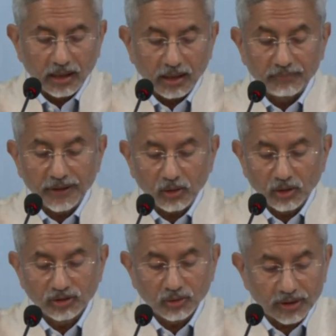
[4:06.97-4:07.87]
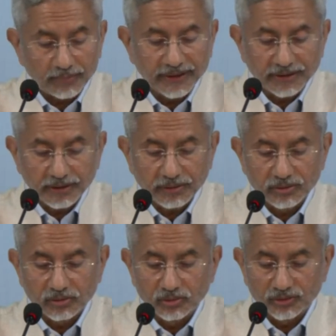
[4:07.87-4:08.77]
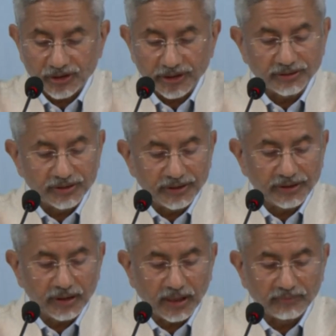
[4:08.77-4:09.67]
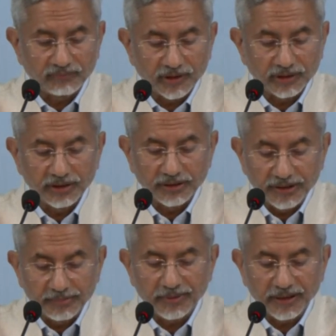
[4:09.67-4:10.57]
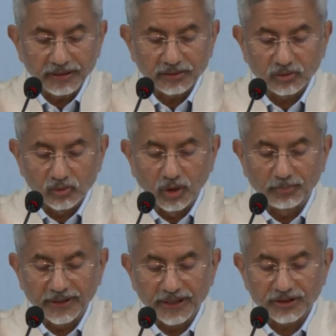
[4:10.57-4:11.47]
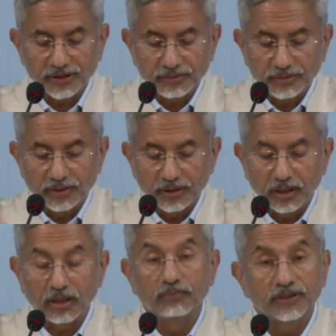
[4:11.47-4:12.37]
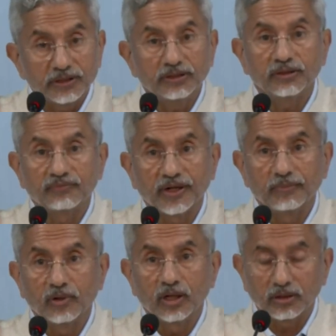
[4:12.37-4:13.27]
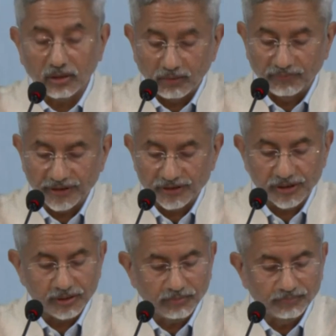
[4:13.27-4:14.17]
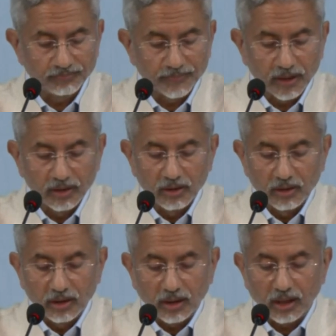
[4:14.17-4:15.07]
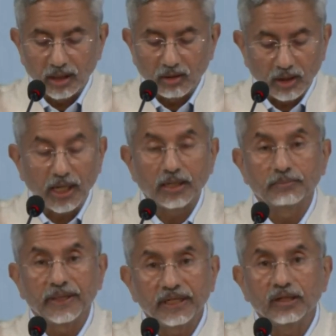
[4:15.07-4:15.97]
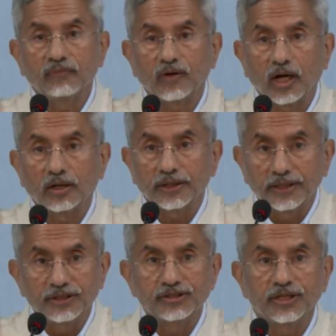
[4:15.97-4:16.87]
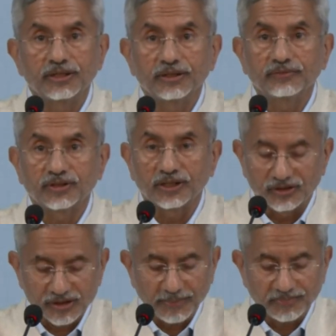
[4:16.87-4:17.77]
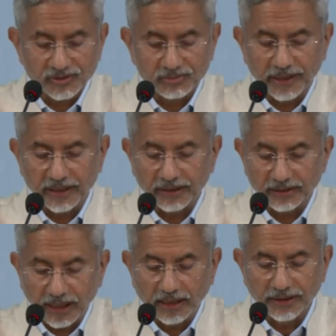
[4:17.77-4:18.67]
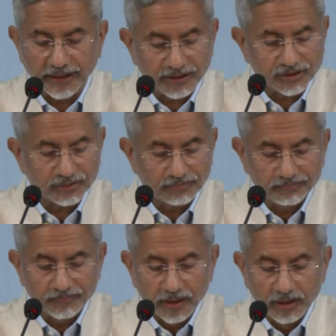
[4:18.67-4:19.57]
Uh, we are also committed to strengthening and further deepening the cooperation within the framework of SCO uh, and many of our initiatives and steps were in that direction.